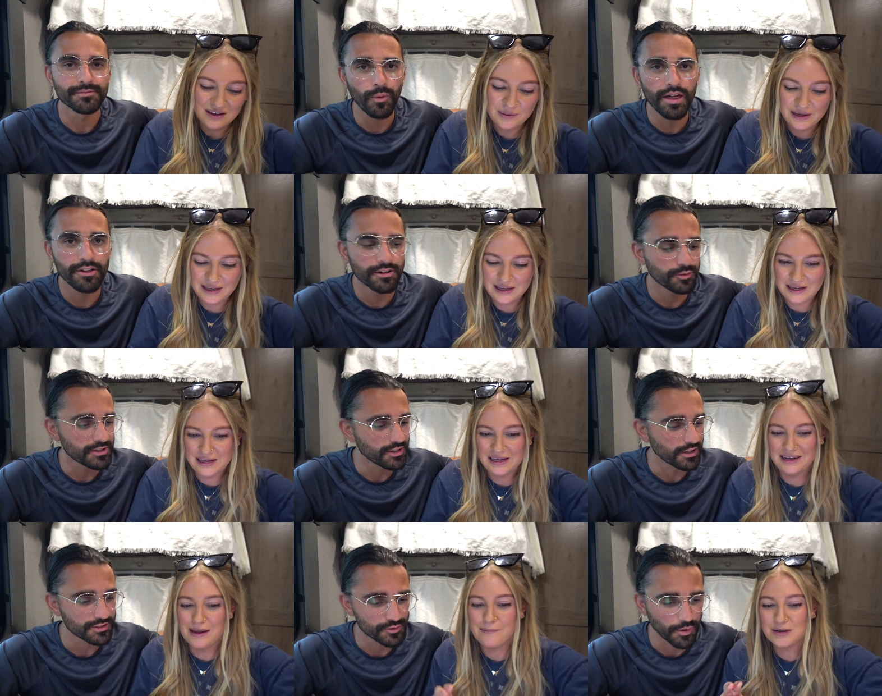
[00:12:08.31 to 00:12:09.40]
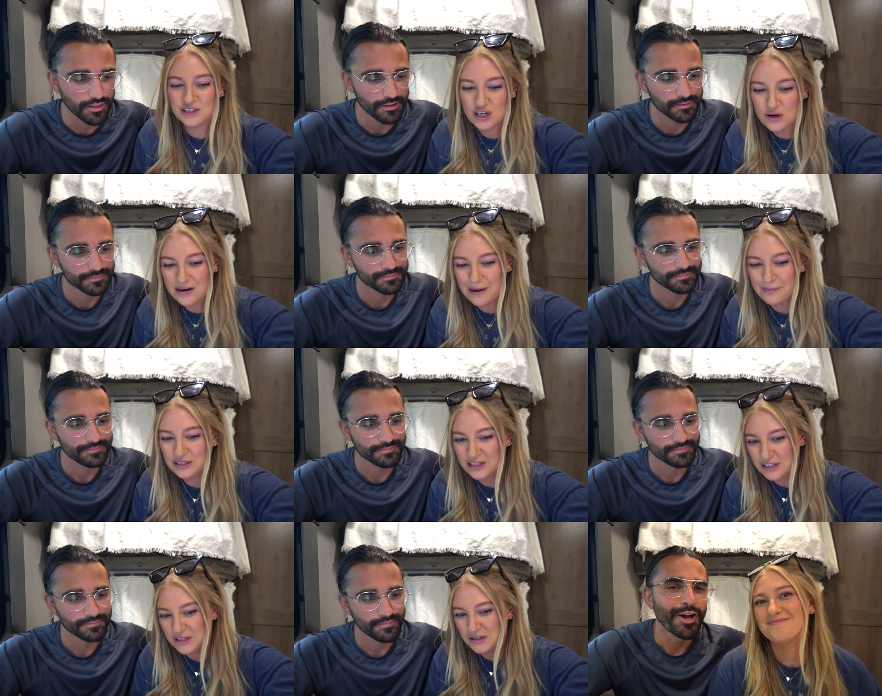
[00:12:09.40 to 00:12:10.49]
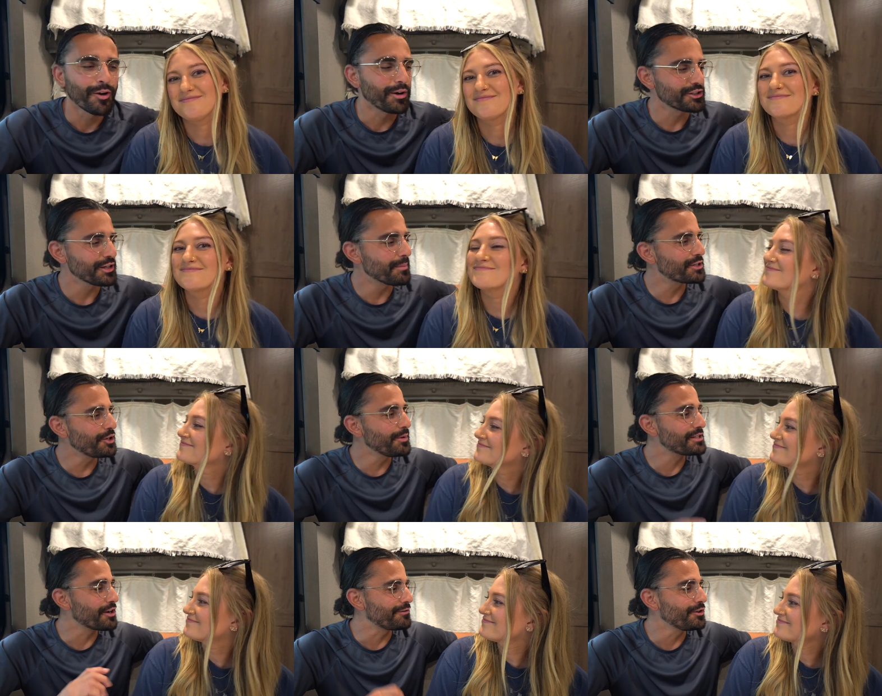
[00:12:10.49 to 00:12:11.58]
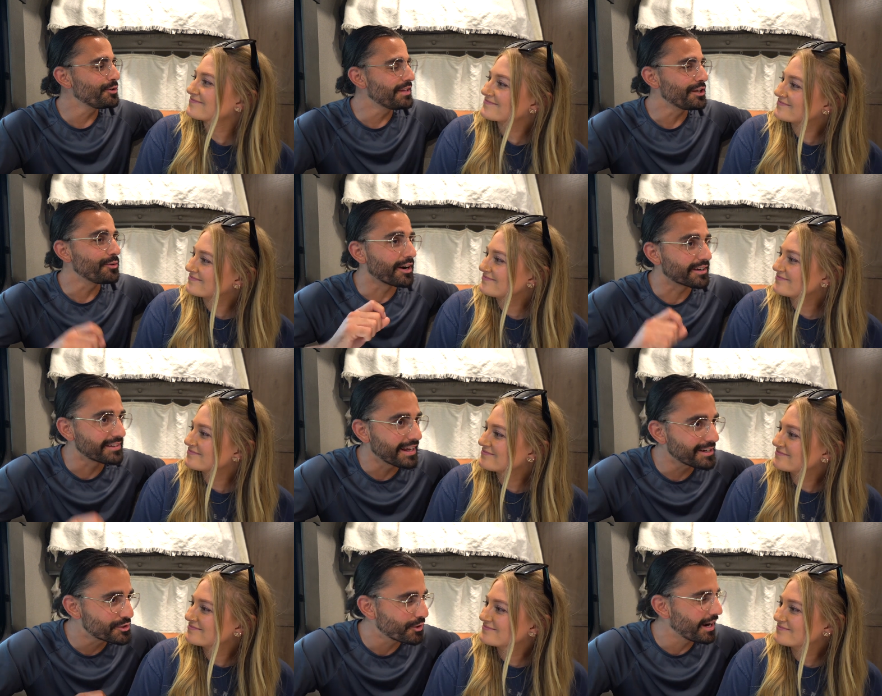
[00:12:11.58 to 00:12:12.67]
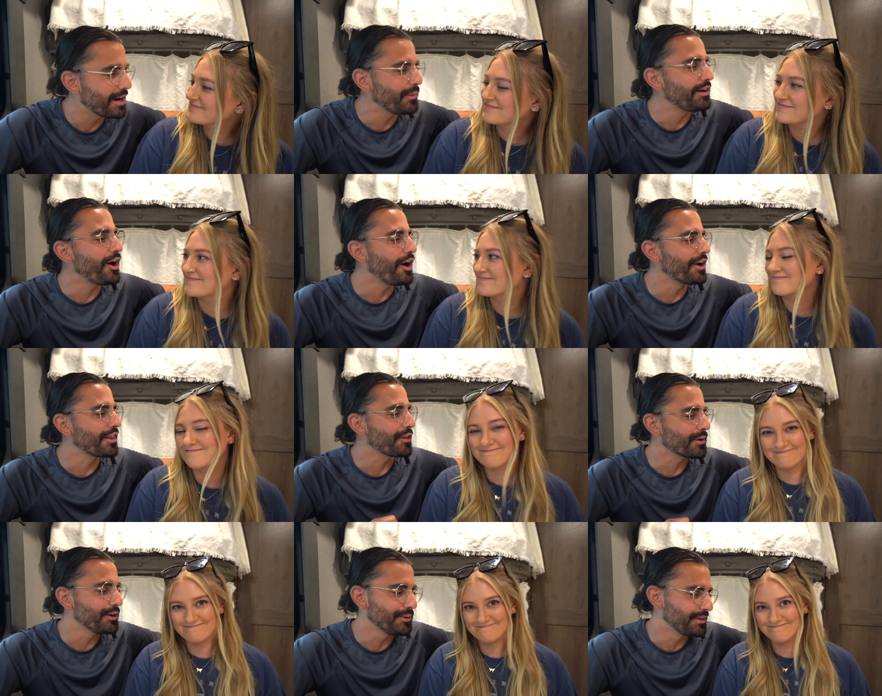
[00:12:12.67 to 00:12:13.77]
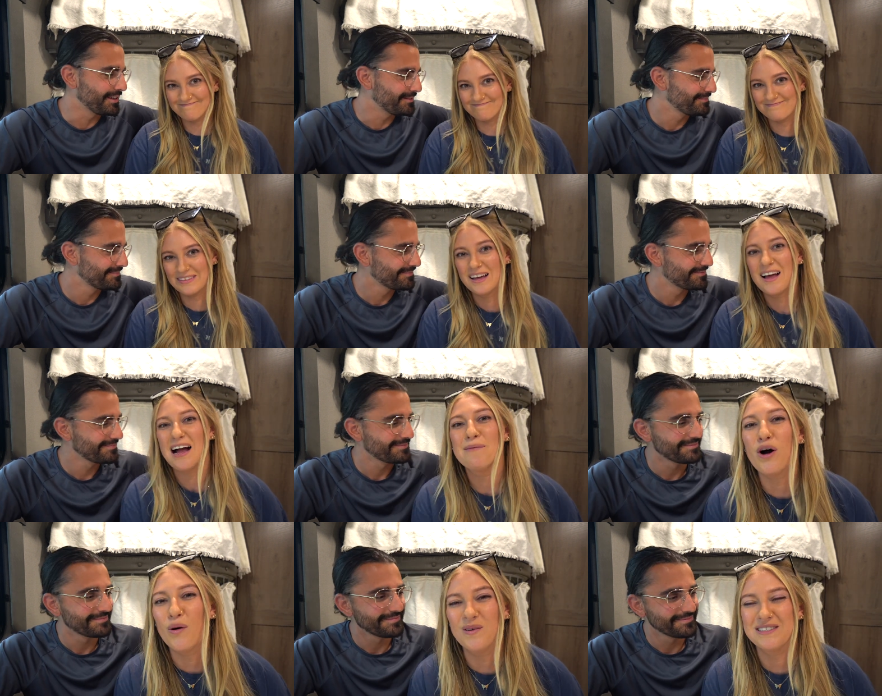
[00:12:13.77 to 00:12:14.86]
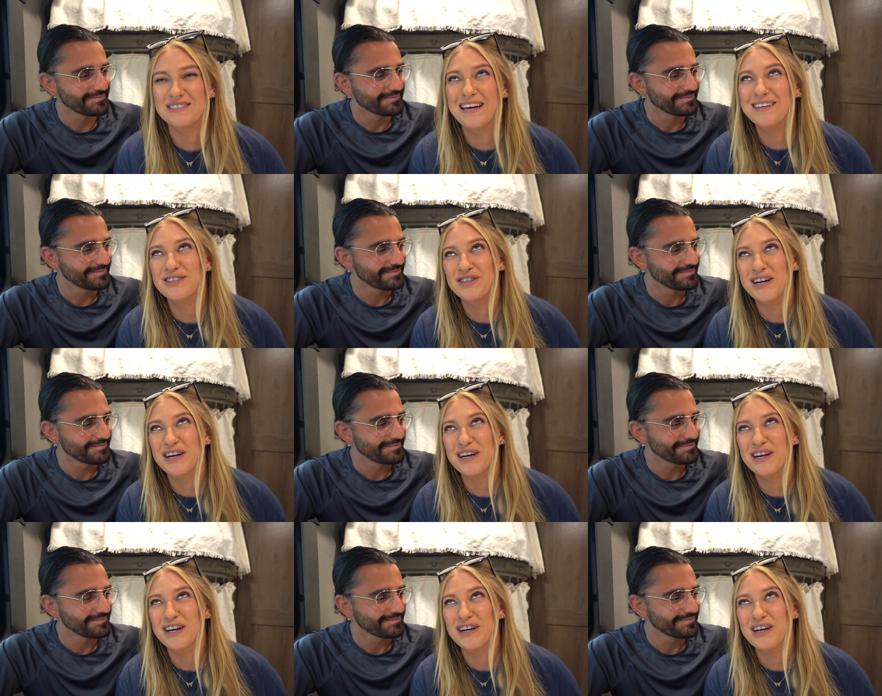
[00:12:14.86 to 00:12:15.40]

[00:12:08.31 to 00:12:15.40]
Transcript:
Speaker 1: Okay. Weather is what took number us Number
Speaker 2: two, number two. Question
Speaker 1: number two, is there a food that you are excited to try while on the road?
Speaker 2: I'm always excited to